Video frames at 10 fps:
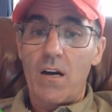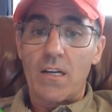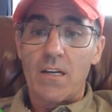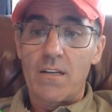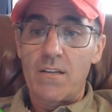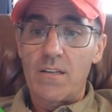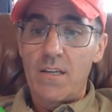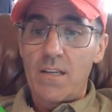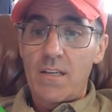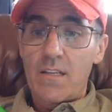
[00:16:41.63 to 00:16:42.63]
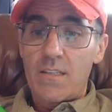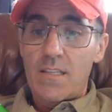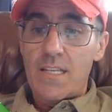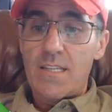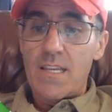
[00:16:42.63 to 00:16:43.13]
Bonk.
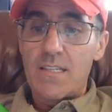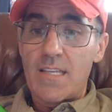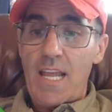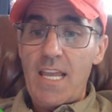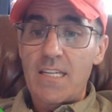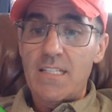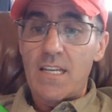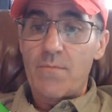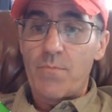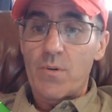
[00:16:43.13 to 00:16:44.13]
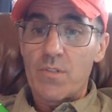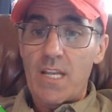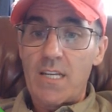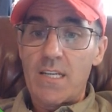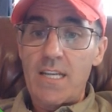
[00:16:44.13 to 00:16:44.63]
This is an
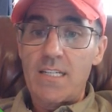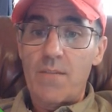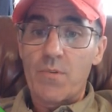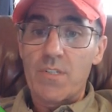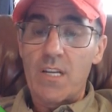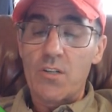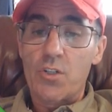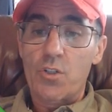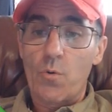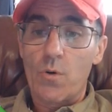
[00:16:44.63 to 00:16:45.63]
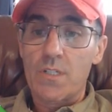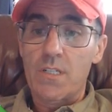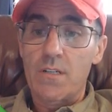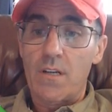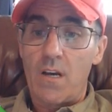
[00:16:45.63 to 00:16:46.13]
18%
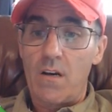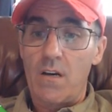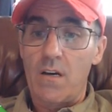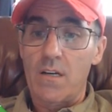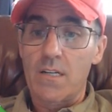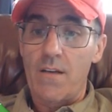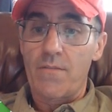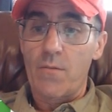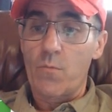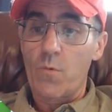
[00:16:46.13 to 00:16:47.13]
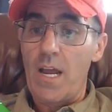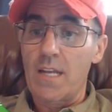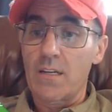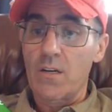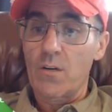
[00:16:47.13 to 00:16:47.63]
short on
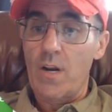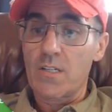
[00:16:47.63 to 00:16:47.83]
from Ryan.